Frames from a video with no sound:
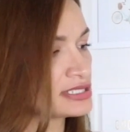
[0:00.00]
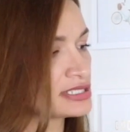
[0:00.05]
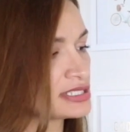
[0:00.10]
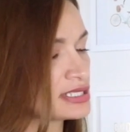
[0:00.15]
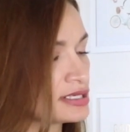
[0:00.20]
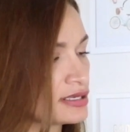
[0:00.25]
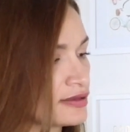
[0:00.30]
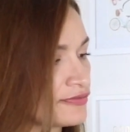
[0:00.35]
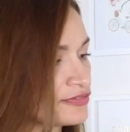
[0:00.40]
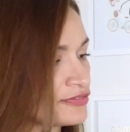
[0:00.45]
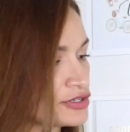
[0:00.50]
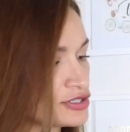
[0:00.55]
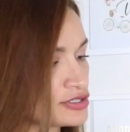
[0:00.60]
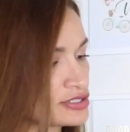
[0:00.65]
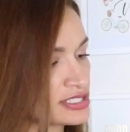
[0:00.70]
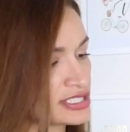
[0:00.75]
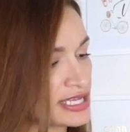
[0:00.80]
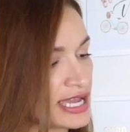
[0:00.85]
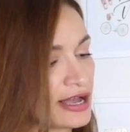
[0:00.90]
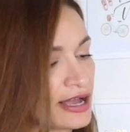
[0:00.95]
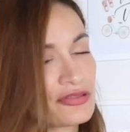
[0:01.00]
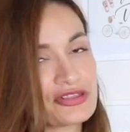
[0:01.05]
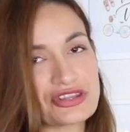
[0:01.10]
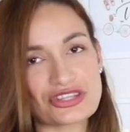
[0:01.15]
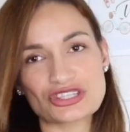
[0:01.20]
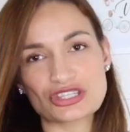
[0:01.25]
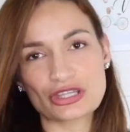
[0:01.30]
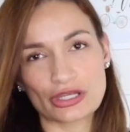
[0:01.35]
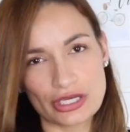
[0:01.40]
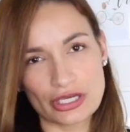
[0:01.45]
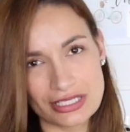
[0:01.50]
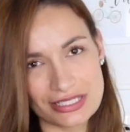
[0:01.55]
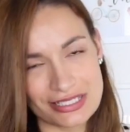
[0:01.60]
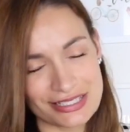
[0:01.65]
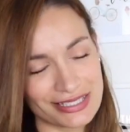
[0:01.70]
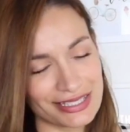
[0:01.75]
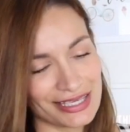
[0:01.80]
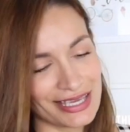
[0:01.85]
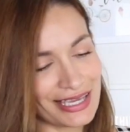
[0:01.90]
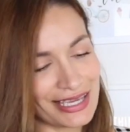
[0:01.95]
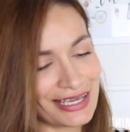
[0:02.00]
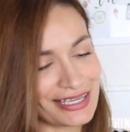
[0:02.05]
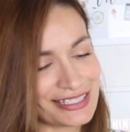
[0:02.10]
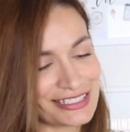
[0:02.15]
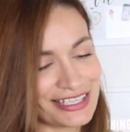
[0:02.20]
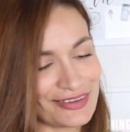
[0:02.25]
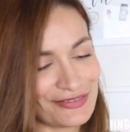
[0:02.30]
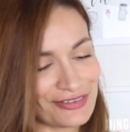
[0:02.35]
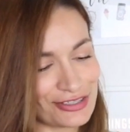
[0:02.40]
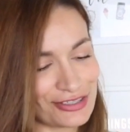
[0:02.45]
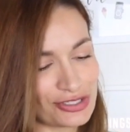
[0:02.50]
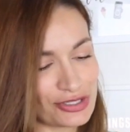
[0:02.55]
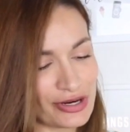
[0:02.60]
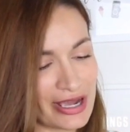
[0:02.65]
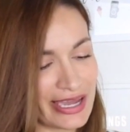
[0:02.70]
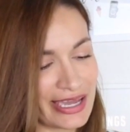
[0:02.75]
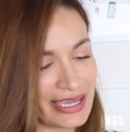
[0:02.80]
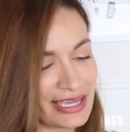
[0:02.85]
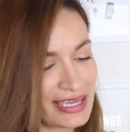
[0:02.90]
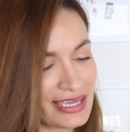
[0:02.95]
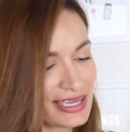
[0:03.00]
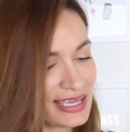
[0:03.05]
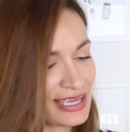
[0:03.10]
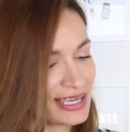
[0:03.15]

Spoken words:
see first how this looks and give it a try,